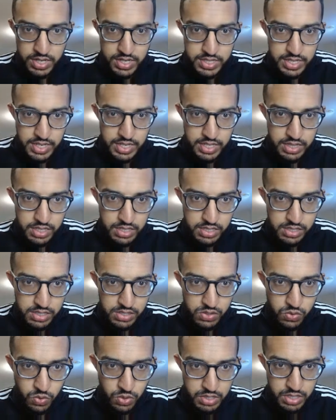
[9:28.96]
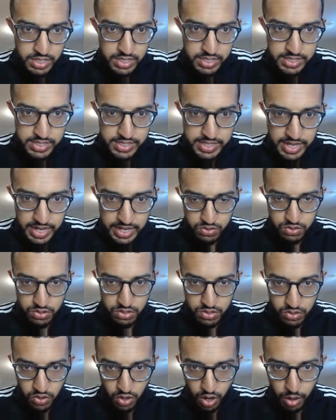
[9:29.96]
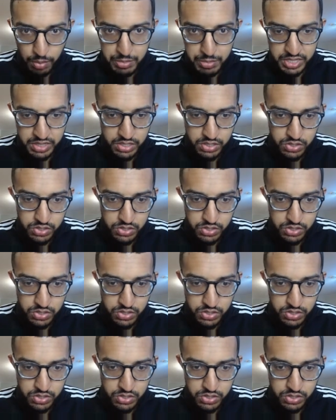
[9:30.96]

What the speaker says: take this script you're gonna copy this